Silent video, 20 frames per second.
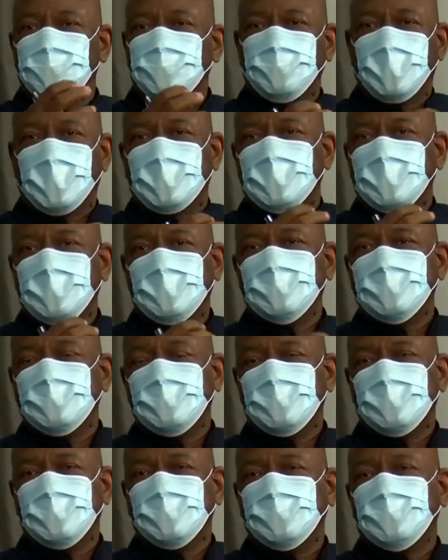to make these
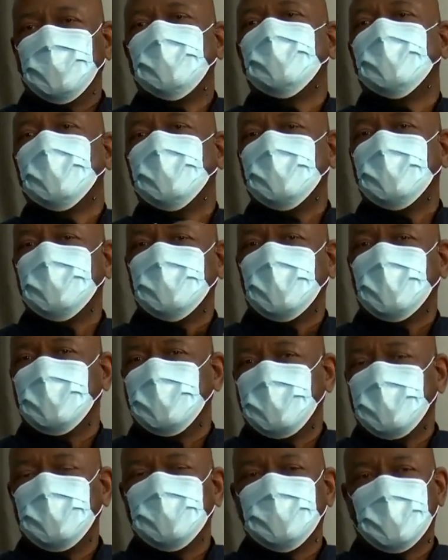decisions, and these are
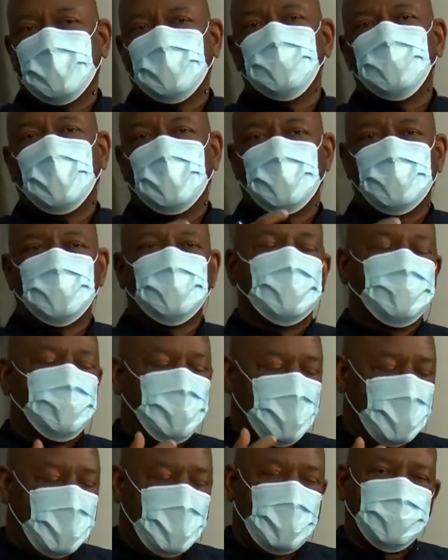things that will also
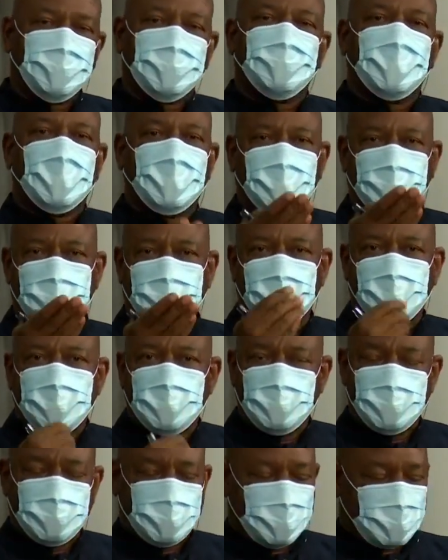be helped by the
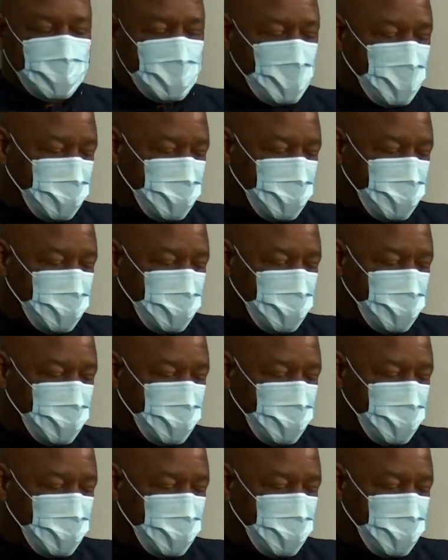studies that are